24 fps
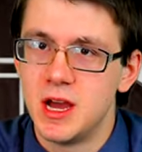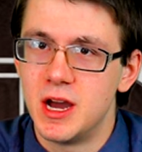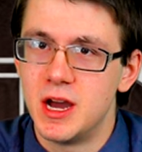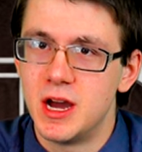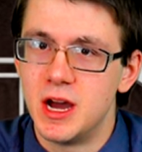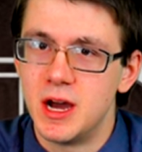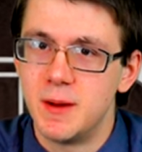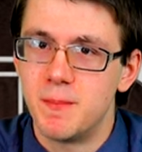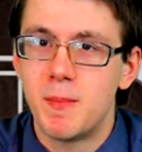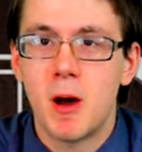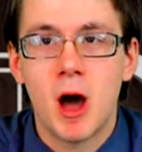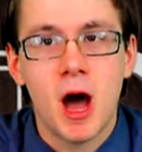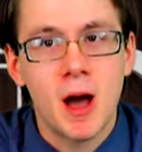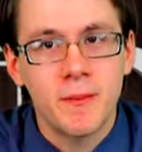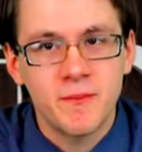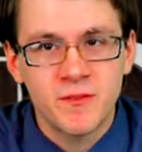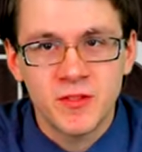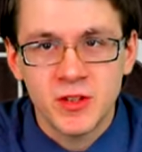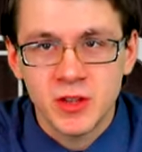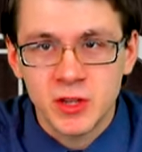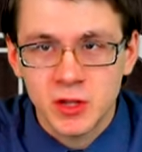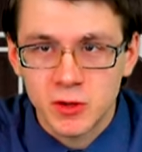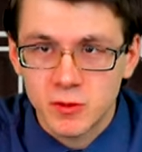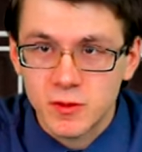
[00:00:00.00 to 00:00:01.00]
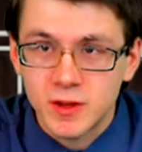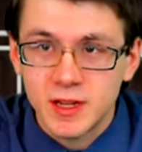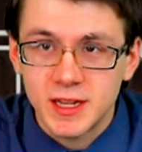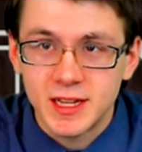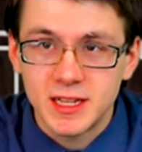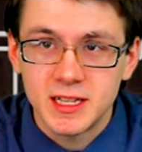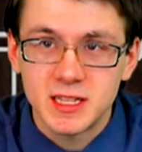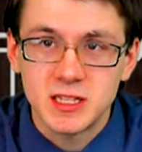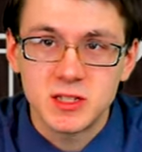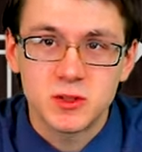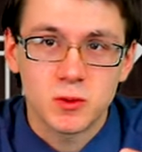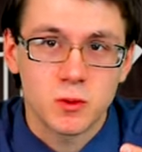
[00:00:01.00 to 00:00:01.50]
uh, pop
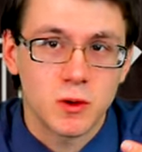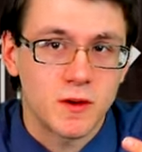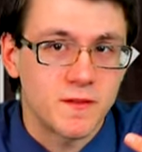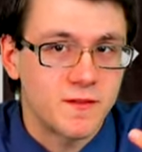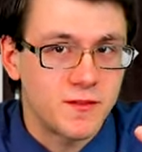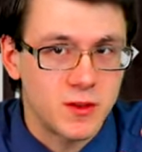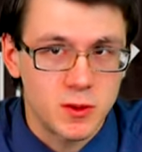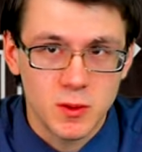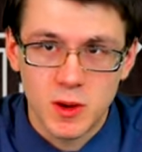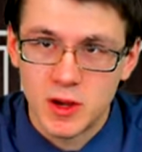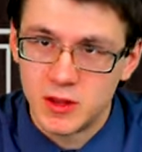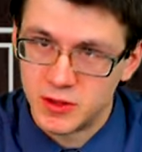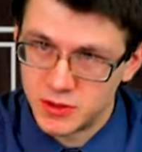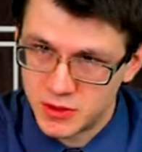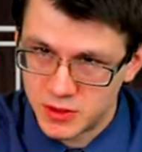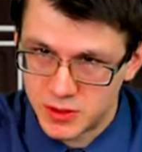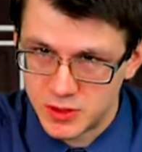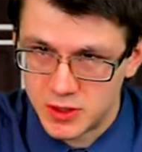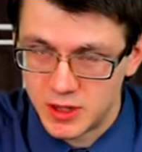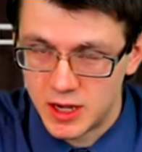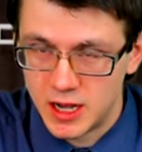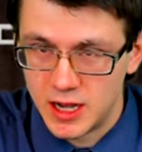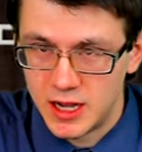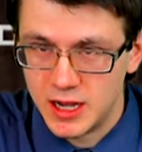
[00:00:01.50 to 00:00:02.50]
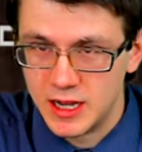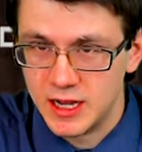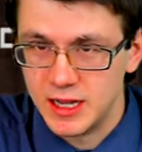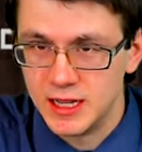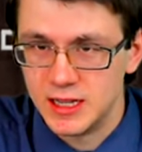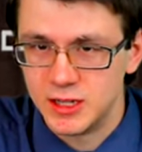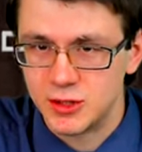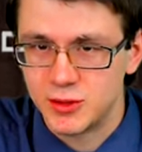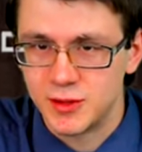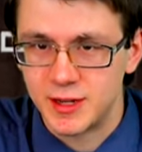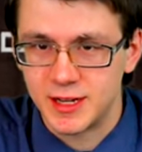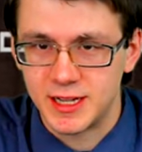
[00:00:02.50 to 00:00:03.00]
figurines or a few other uh,
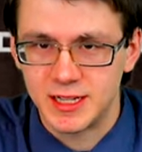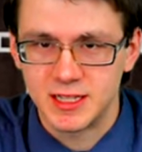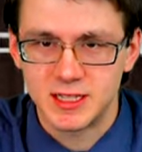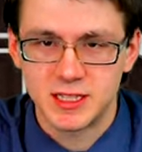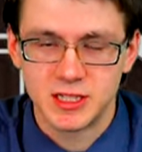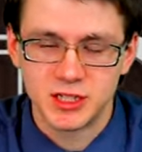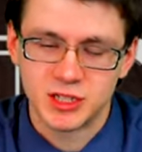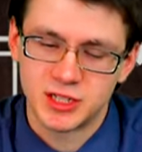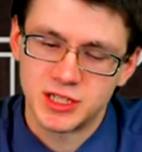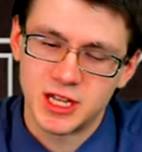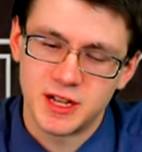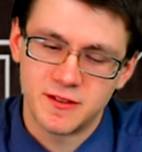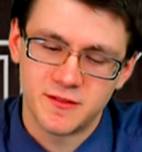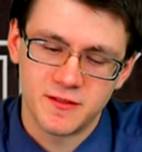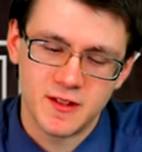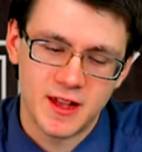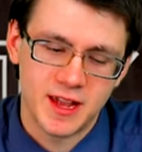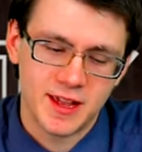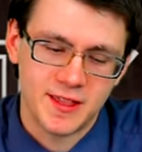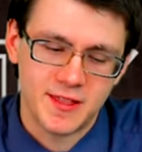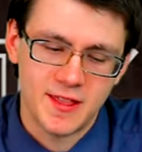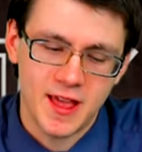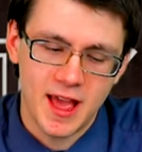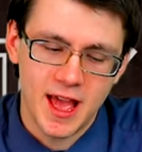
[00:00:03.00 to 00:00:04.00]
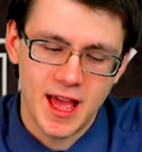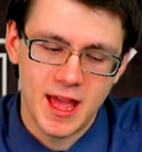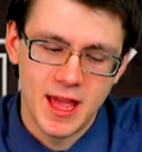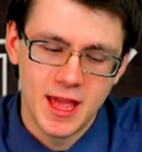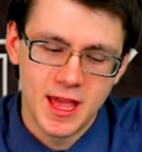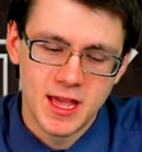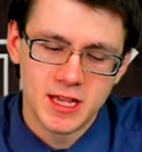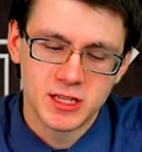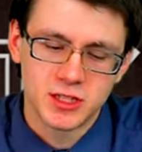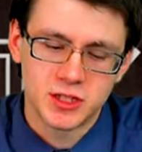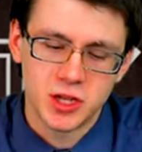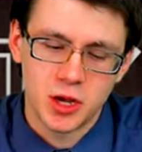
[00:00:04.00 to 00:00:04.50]
trinkets and stuff like that,
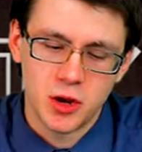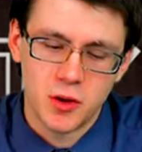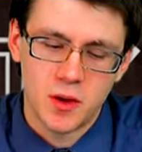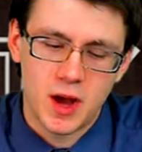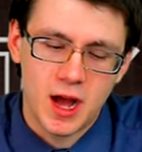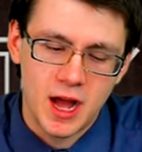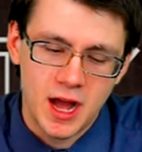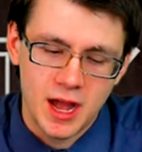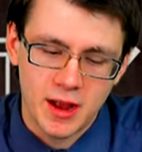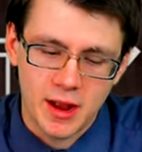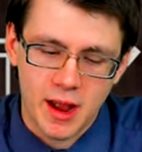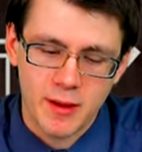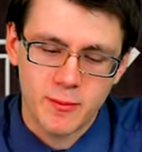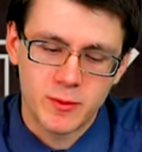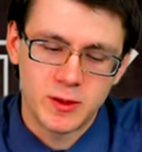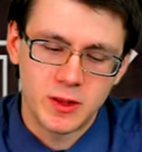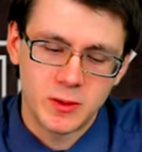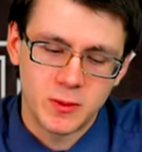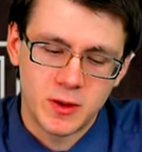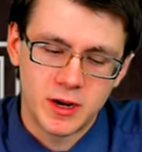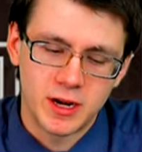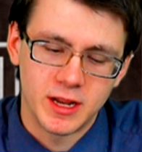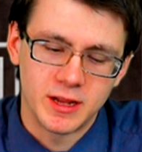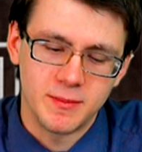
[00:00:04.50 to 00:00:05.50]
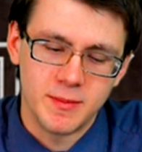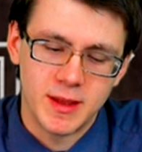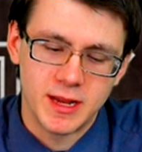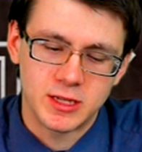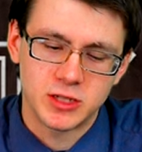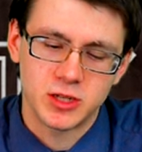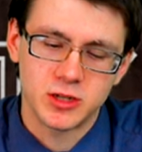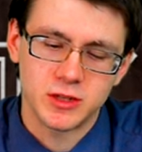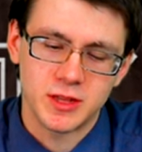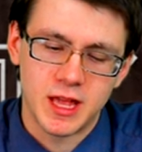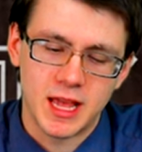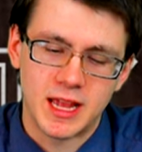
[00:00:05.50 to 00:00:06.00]
so I, I really want to make
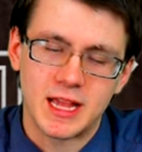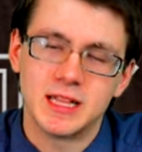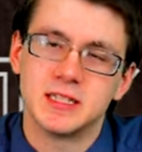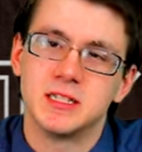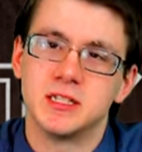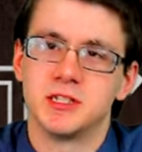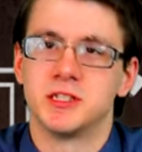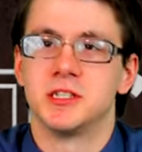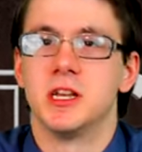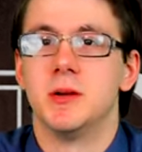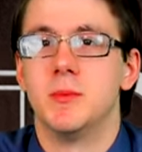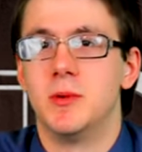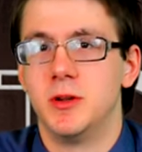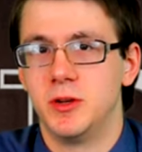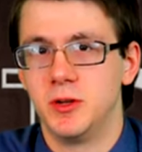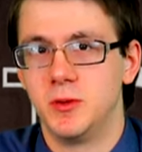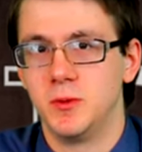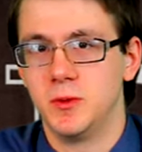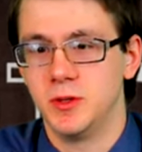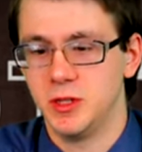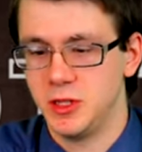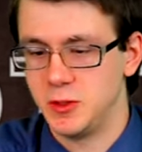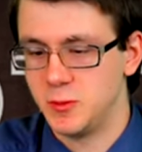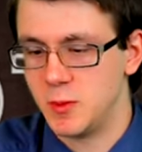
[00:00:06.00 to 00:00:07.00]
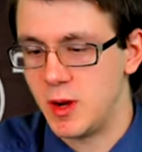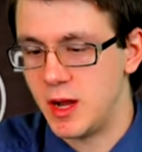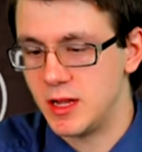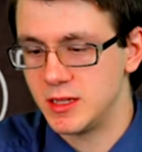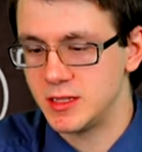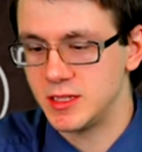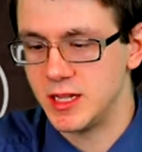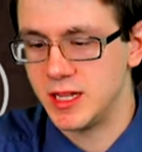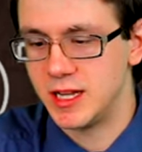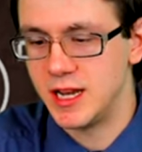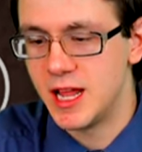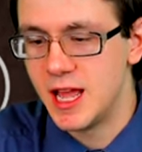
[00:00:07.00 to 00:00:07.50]
sure that gets to someone who really
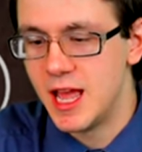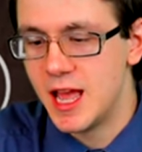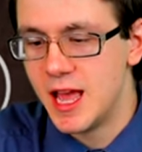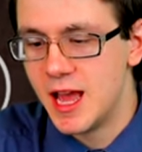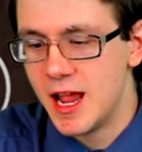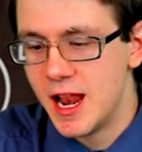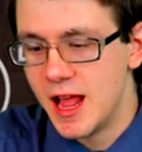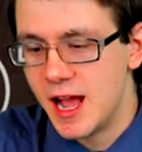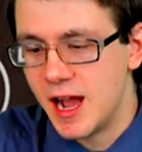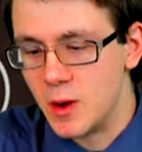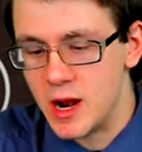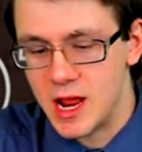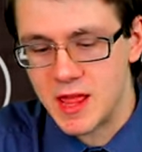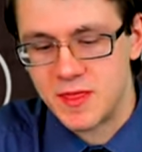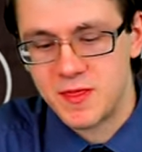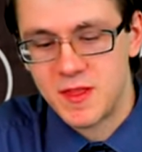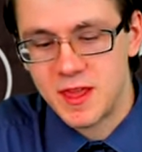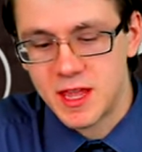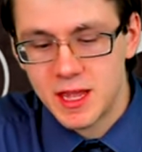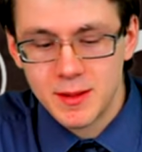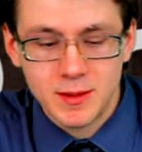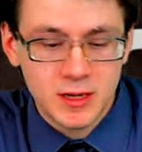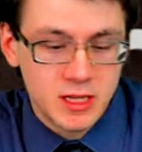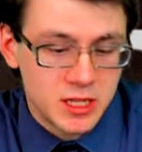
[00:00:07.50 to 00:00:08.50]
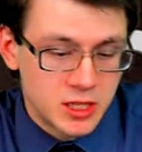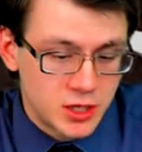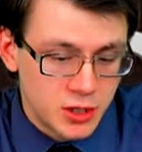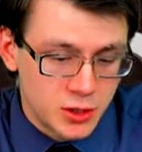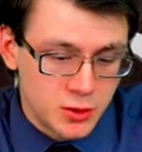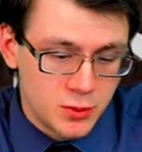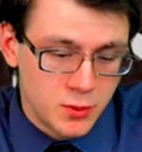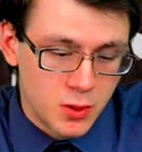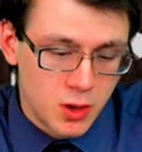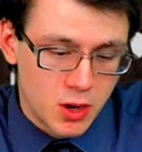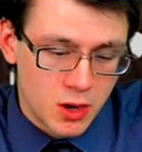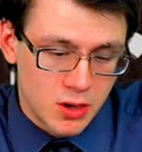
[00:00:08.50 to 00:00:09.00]
wants it. What I think I'm going to
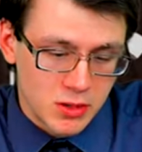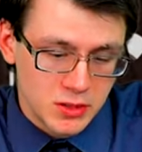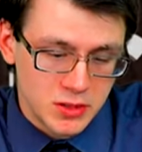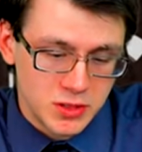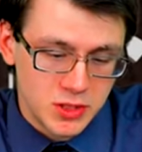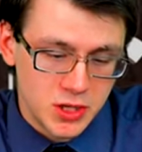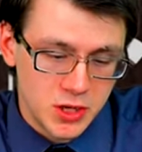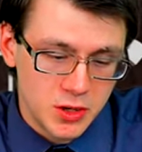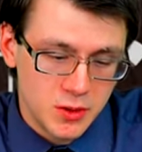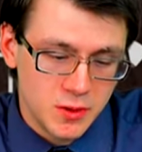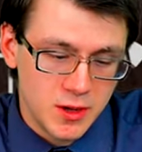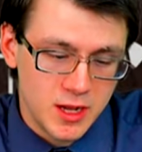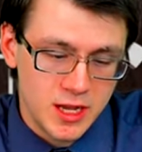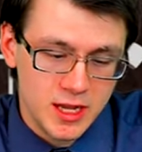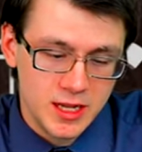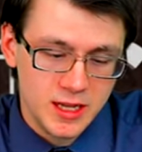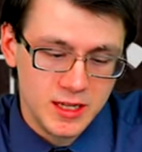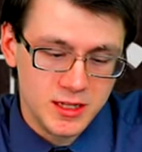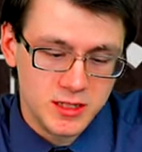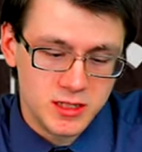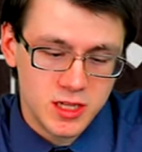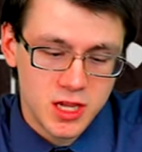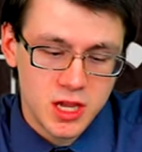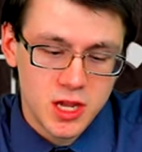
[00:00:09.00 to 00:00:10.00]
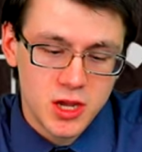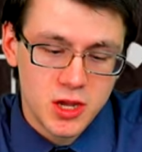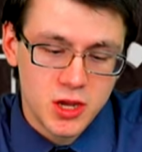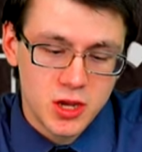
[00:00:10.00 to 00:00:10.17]
do also is